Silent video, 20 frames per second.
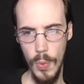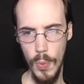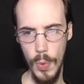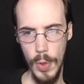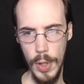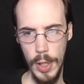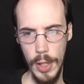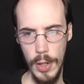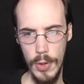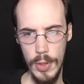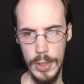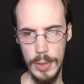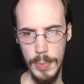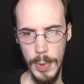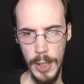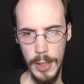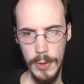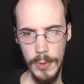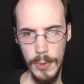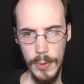Look, you're
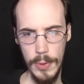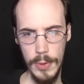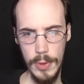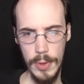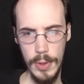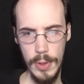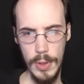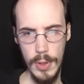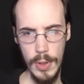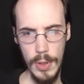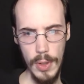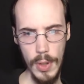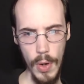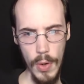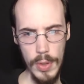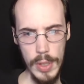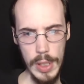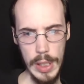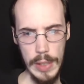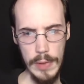respectable.
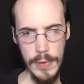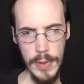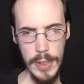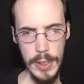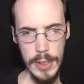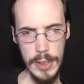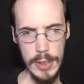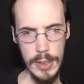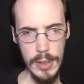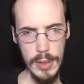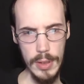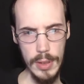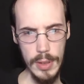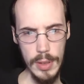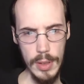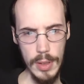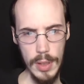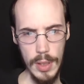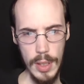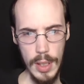All these fish.
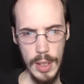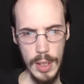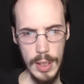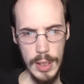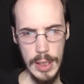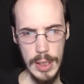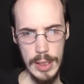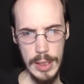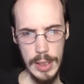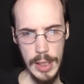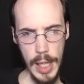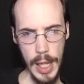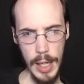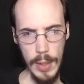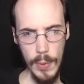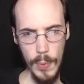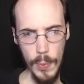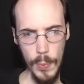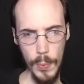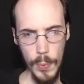This is like
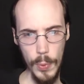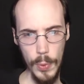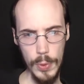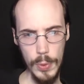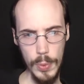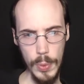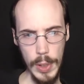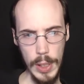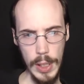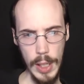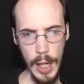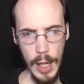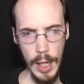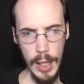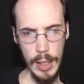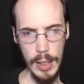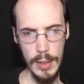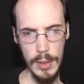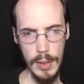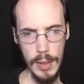World
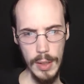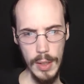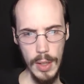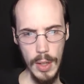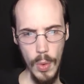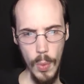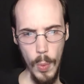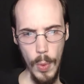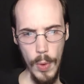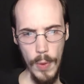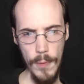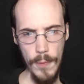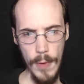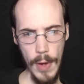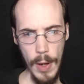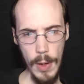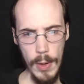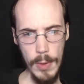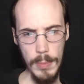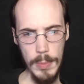29, when we
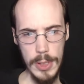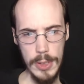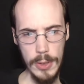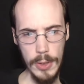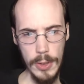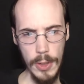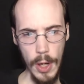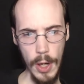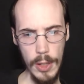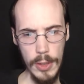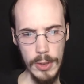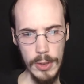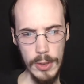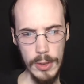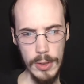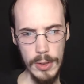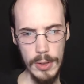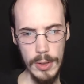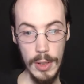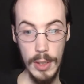found Mr. Connor.
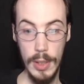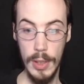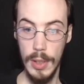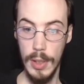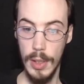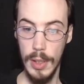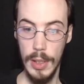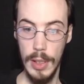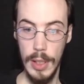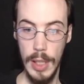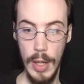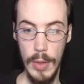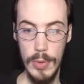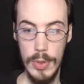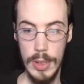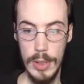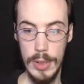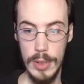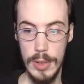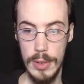That was
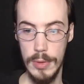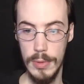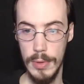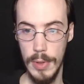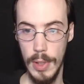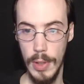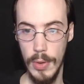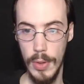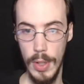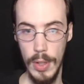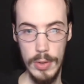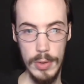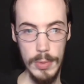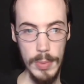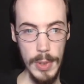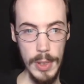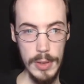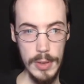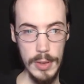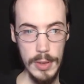just out in outer
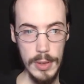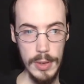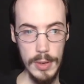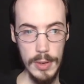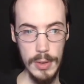space.